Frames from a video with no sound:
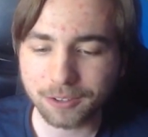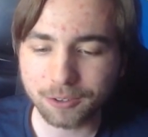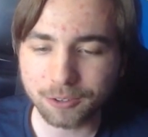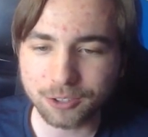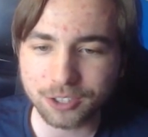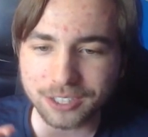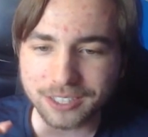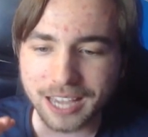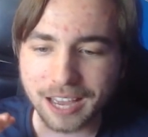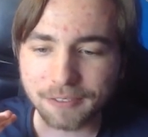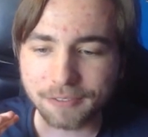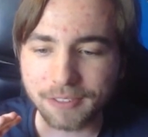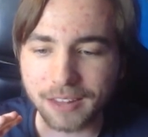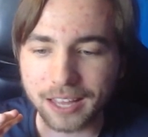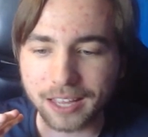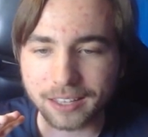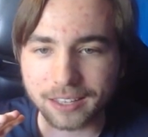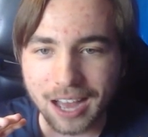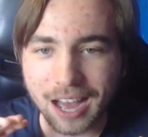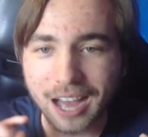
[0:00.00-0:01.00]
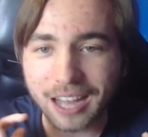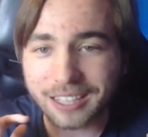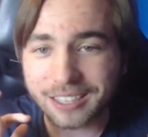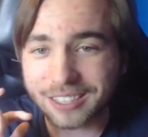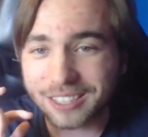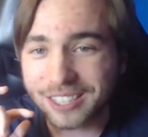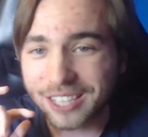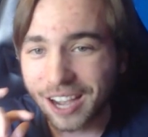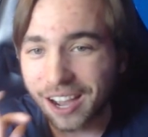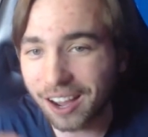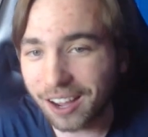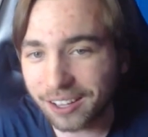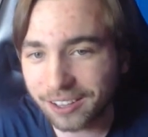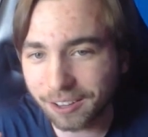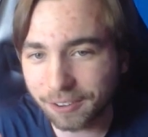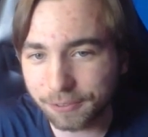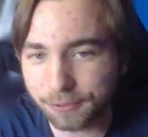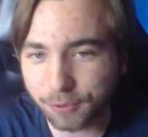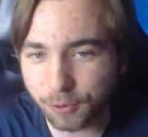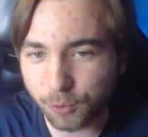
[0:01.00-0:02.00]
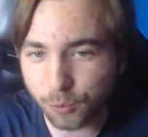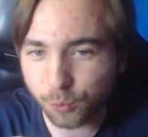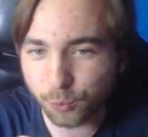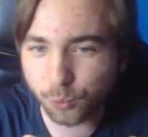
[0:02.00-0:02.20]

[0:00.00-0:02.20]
you just have like a ton of